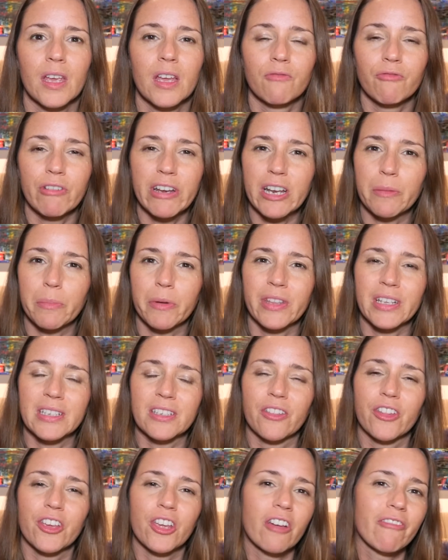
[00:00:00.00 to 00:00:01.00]
Read up on this
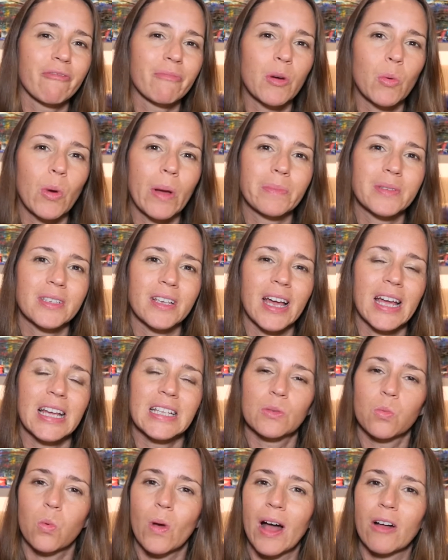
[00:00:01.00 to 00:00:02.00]
on the government website
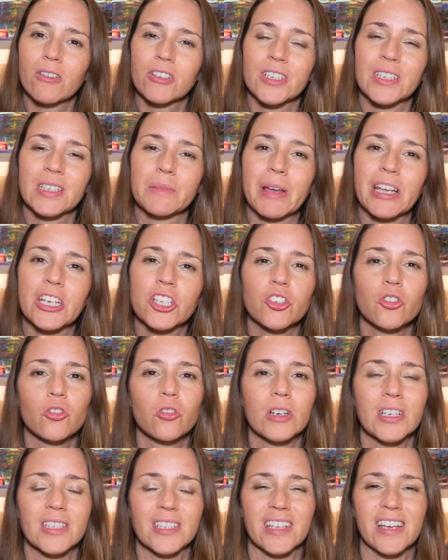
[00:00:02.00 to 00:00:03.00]
as well, just to make
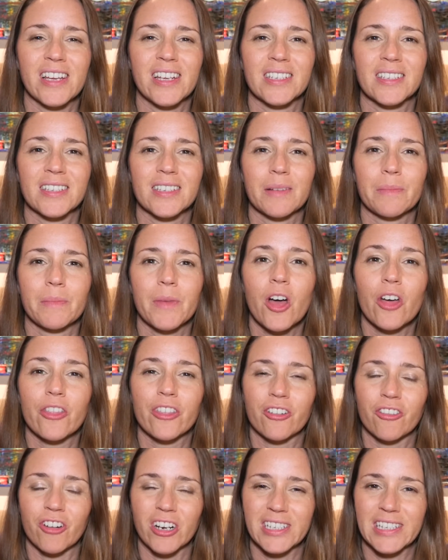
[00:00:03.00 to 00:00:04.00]
sure, because there is some
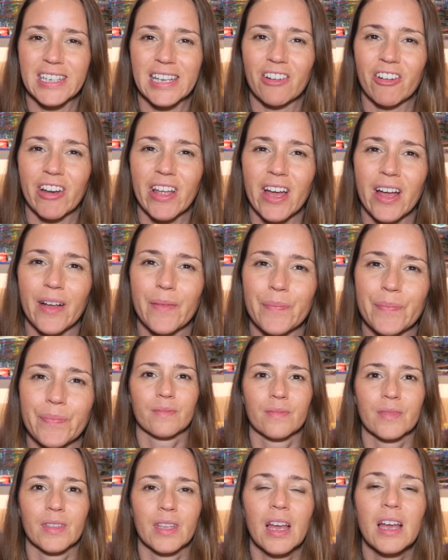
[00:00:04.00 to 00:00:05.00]
other criteria.
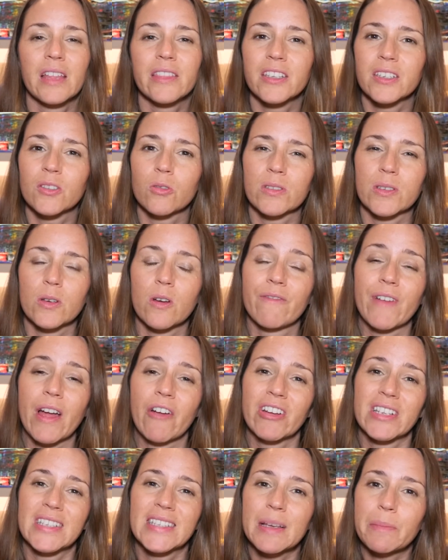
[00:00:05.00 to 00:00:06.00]
There's also a
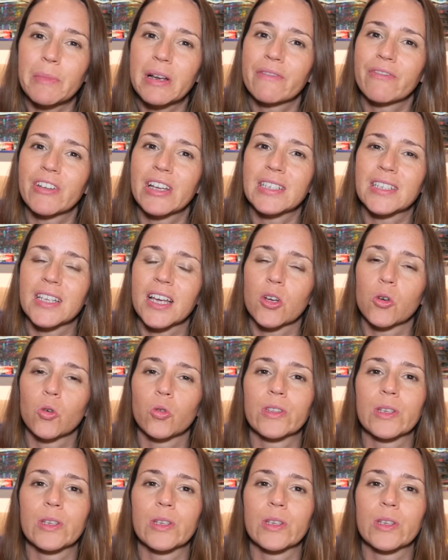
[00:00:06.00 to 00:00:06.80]
very similar visa called